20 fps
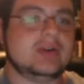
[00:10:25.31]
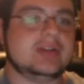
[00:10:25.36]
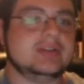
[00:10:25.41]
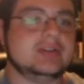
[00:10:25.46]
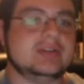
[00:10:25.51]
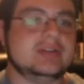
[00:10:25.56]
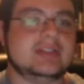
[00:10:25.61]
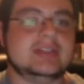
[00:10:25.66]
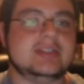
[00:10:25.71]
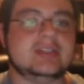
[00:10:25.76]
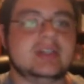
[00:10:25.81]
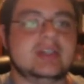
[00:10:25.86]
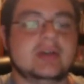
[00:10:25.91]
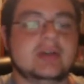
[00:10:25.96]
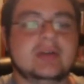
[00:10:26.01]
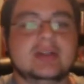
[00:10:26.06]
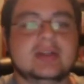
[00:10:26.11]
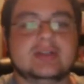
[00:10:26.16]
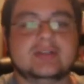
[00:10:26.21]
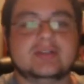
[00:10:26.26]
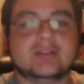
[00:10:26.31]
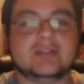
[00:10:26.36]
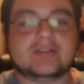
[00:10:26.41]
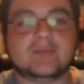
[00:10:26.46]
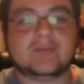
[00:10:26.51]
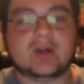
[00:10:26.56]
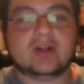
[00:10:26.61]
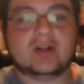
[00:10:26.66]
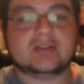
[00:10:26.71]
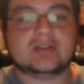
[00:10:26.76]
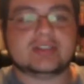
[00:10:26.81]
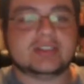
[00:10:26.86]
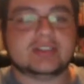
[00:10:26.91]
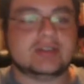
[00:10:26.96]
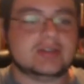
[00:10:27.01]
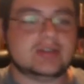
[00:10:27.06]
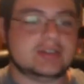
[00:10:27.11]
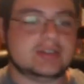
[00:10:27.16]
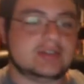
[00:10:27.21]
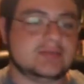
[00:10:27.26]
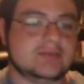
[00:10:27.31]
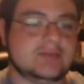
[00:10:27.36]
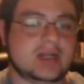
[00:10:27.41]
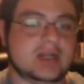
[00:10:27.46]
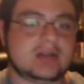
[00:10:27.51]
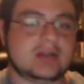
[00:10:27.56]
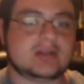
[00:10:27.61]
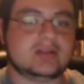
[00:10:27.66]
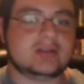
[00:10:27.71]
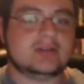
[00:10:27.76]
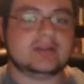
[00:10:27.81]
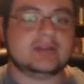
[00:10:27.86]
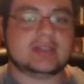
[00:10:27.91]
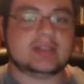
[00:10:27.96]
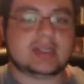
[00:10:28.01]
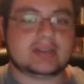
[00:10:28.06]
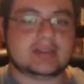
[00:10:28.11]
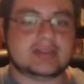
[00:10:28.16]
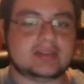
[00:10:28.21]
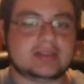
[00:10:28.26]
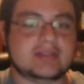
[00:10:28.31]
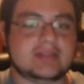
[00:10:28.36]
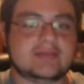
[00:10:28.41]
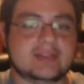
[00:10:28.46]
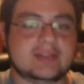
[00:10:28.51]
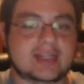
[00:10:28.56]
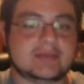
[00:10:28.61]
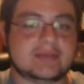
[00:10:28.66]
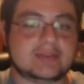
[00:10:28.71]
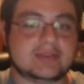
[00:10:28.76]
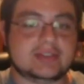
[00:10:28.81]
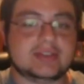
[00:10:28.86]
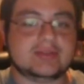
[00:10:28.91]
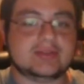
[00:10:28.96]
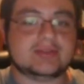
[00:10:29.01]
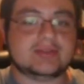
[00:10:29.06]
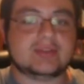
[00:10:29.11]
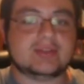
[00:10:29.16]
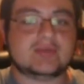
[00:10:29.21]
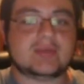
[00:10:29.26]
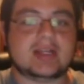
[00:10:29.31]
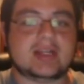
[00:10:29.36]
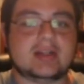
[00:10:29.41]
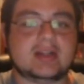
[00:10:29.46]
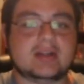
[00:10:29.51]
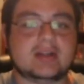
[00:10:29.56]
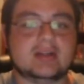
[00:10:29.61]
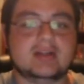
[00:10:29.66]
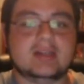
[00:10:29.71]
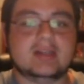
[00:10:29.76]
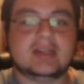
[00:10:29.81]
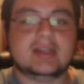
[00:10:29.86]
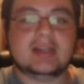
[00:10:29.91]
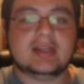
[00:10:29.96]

and you need, your small shield and your buckler and like the different types of shields as well,